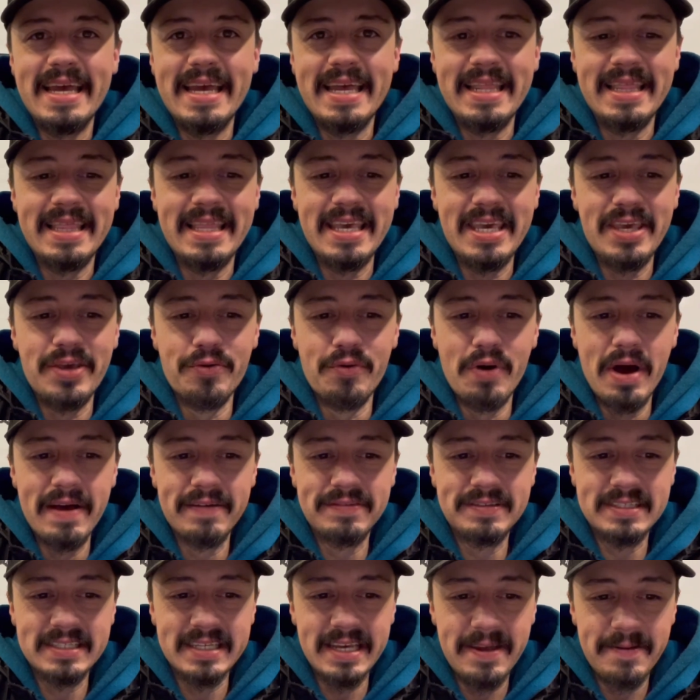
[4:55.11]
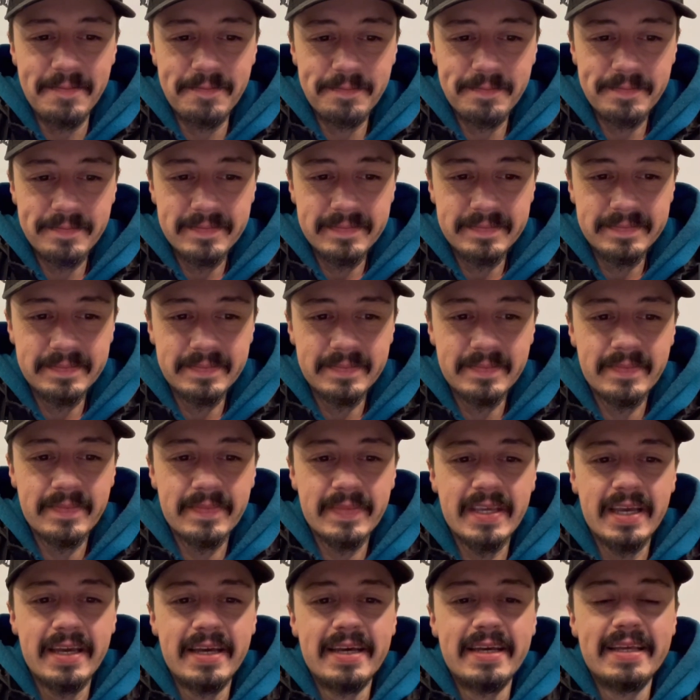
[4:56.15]
in the UFC.
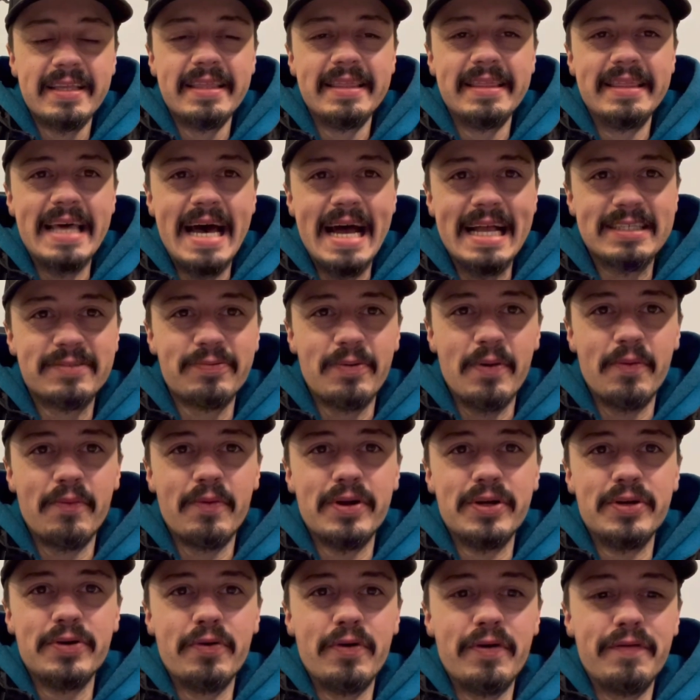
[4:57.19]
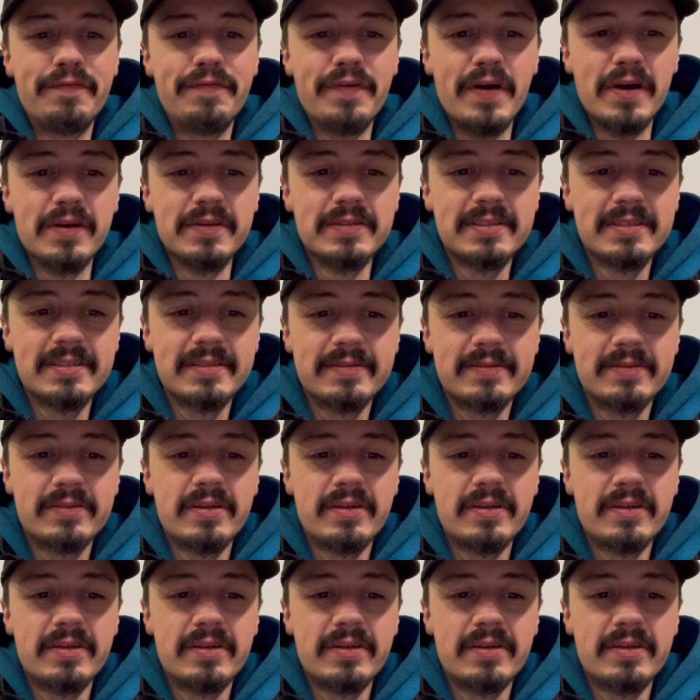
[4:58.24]
That's what we're doing first.